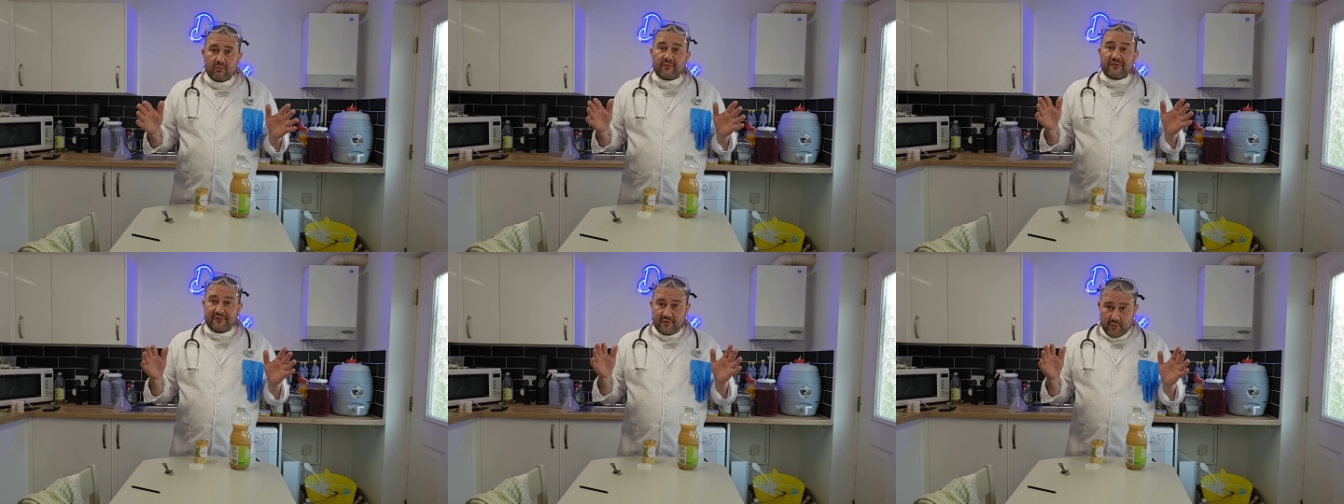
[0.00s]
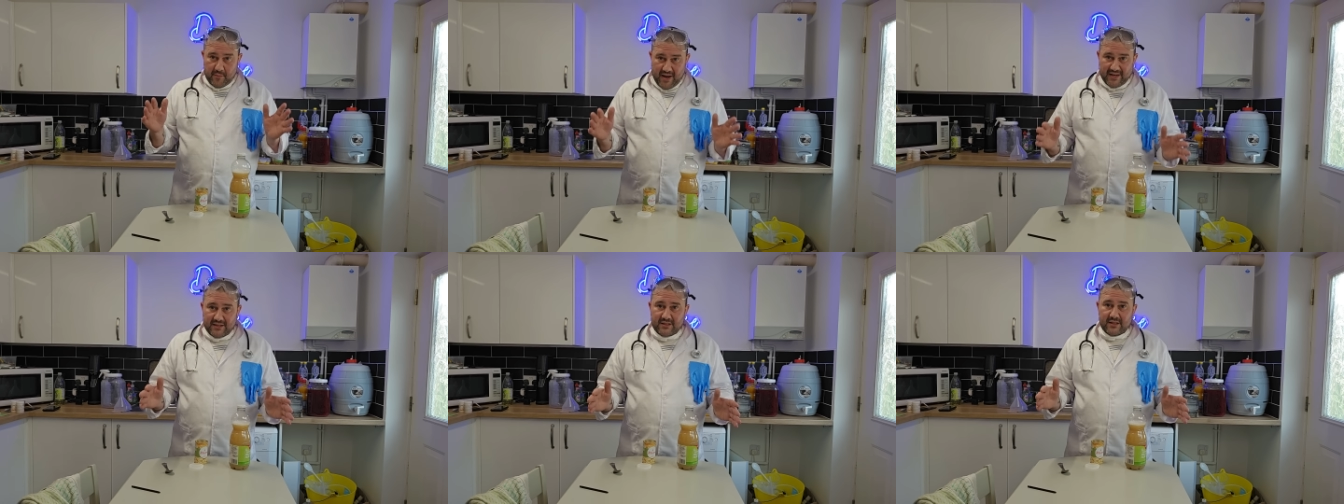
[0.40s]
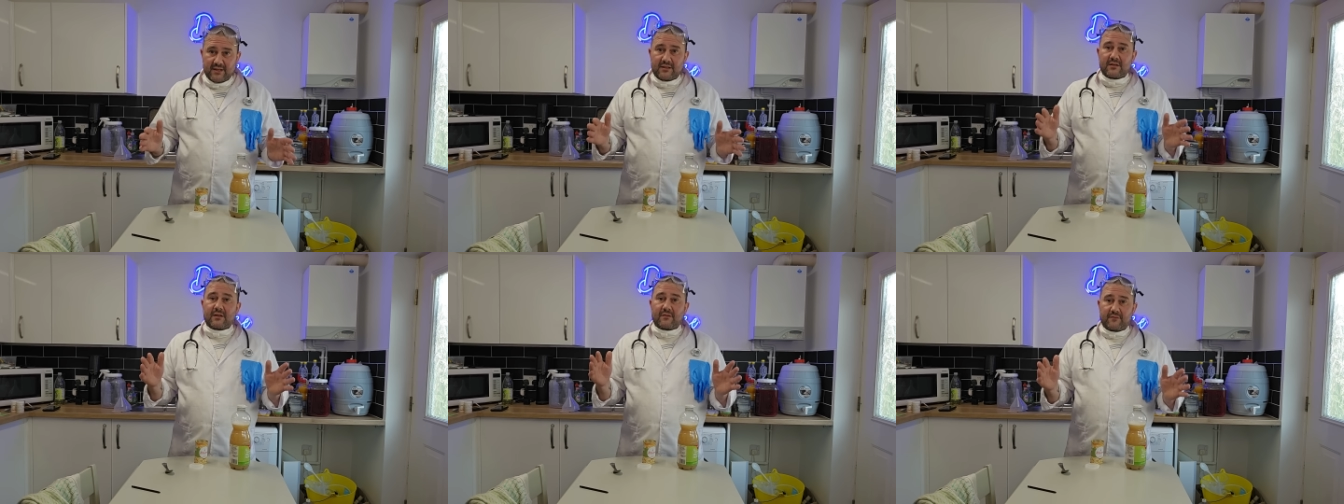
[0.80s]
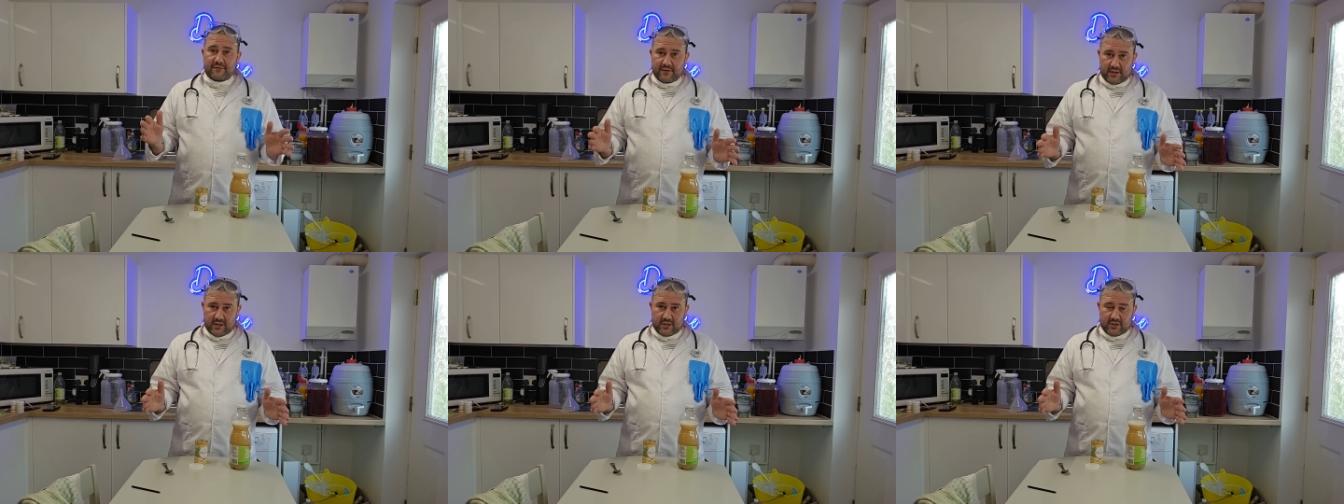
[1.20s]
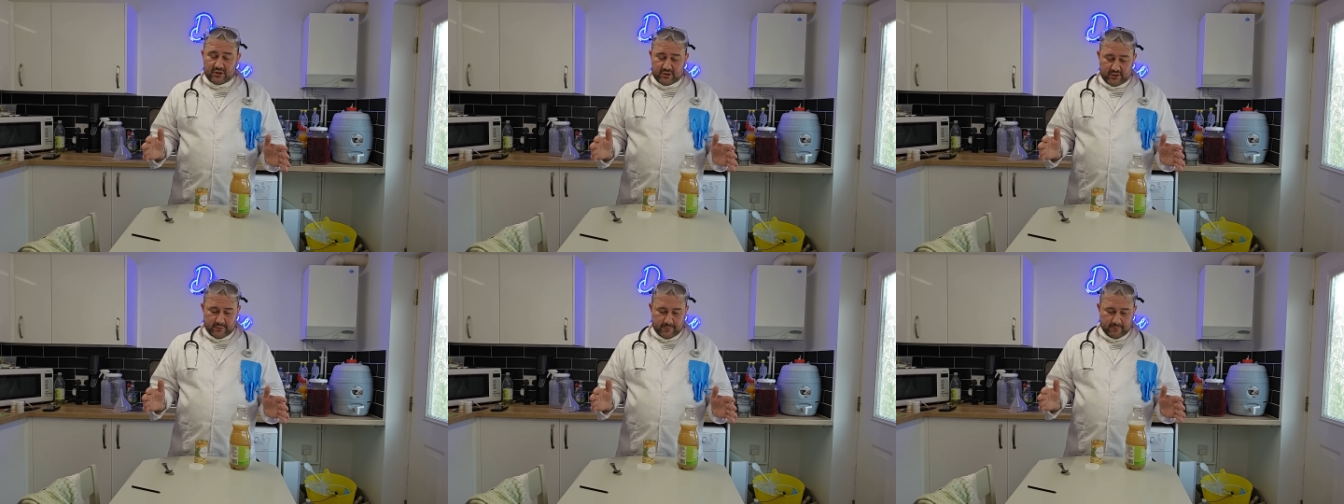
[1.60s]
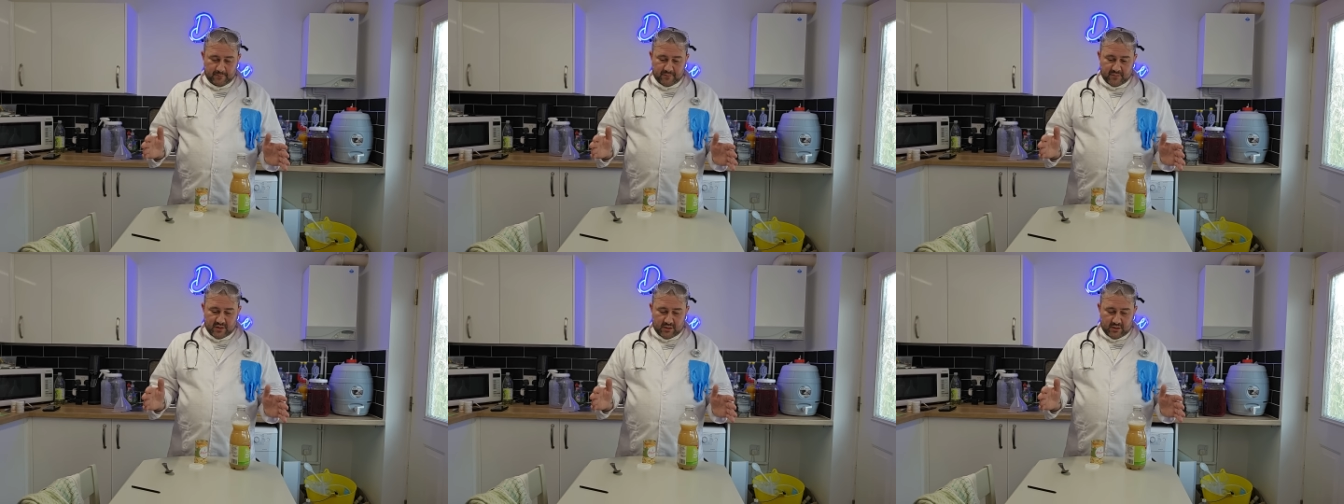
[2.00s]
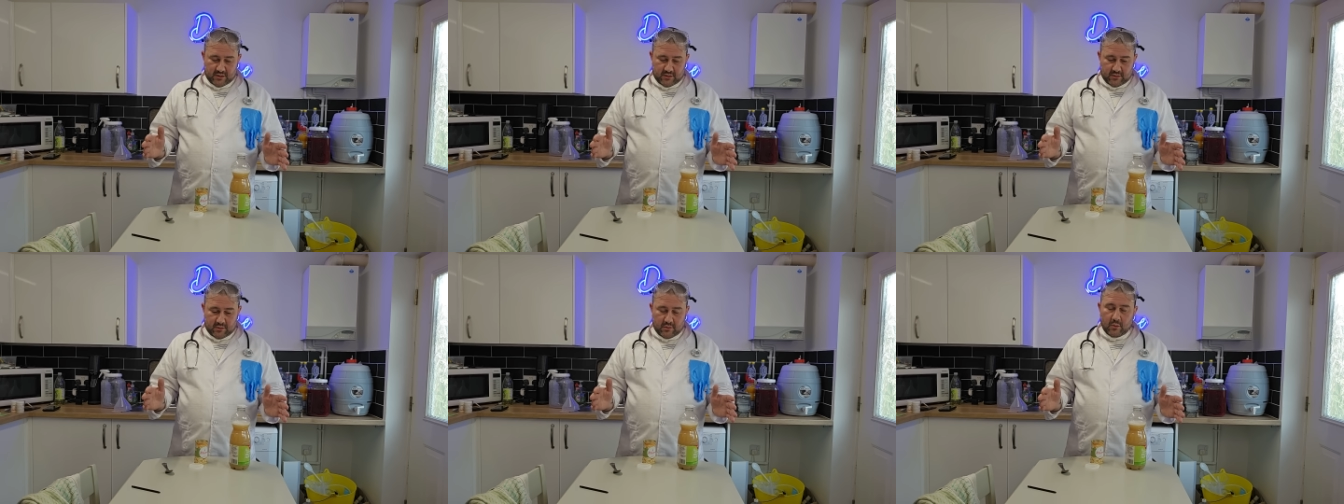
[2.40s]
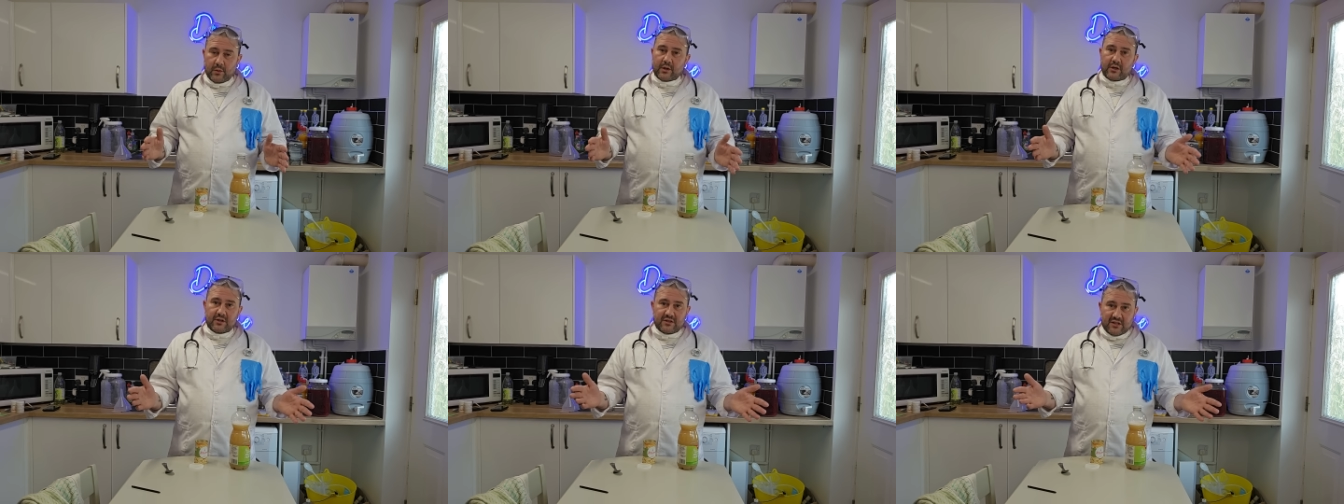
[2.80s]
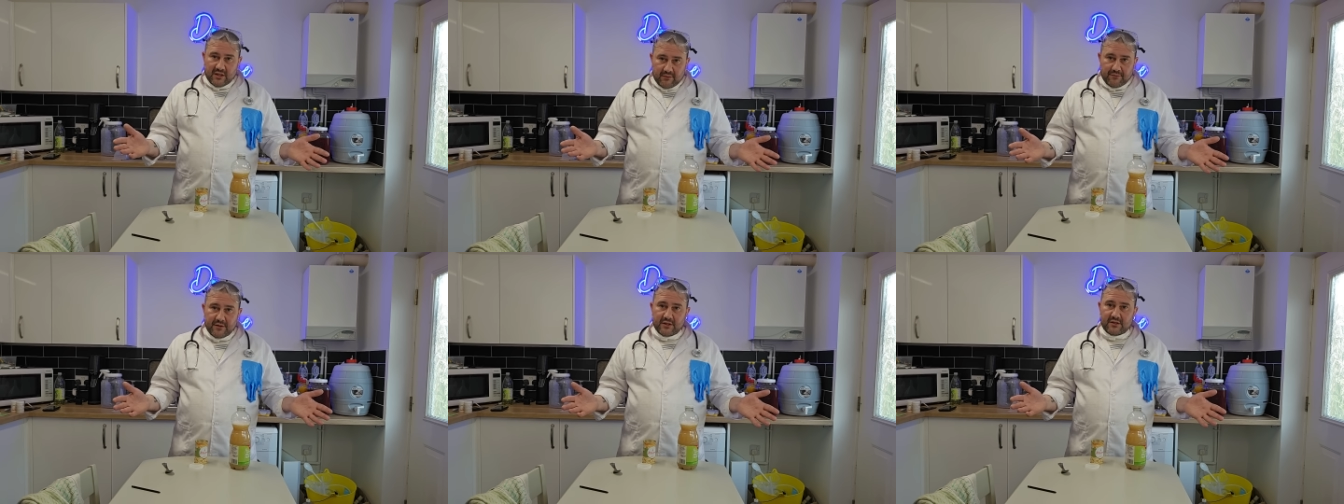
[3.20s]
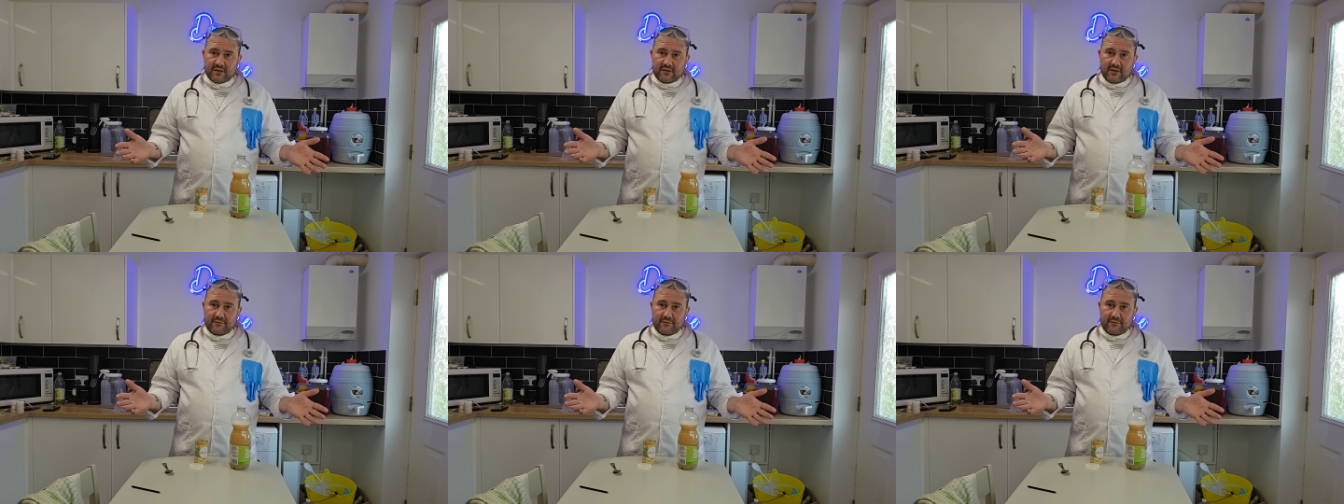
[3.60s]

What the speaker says: fermented and finished, we're going to see if there's a